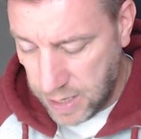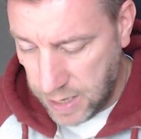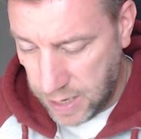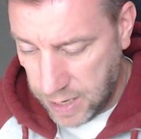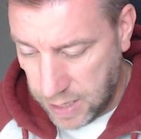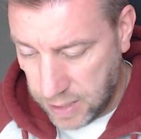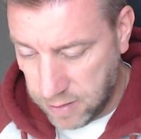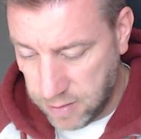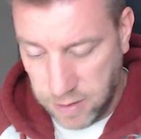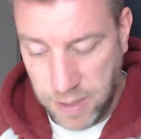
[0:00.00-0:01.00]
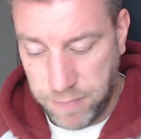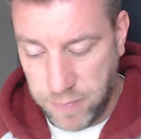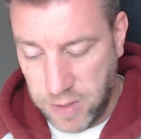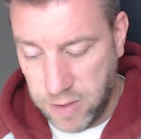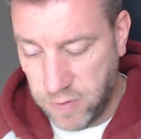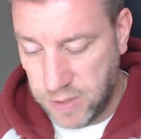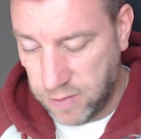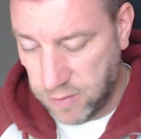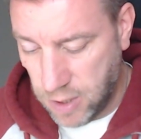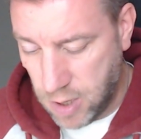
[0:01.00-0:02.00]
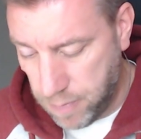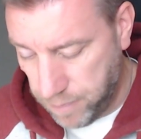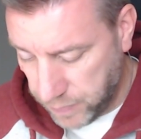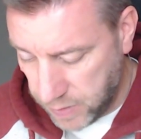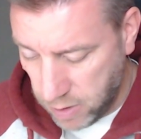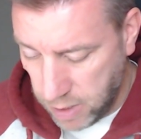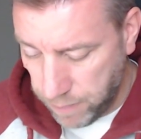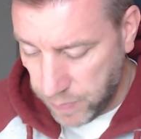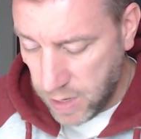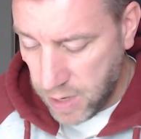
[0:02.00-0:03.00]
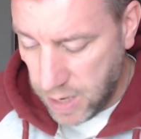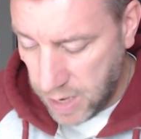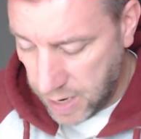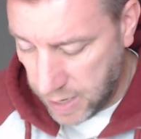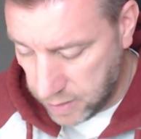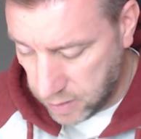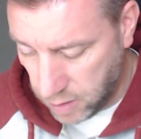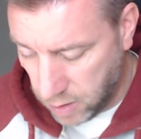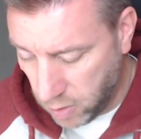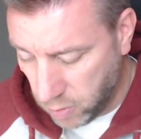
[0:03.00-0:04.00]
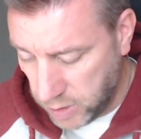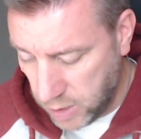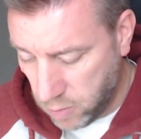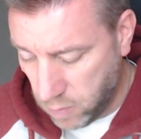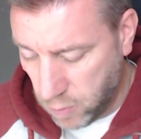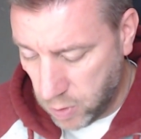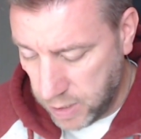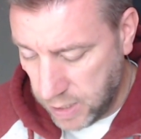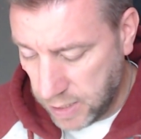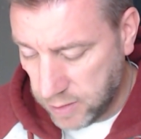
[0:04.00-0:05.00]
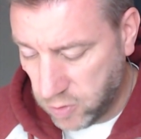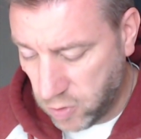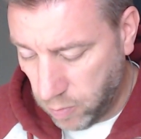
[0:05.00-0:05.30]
and yep, you received an alarm. Okay, and audio warning and strobe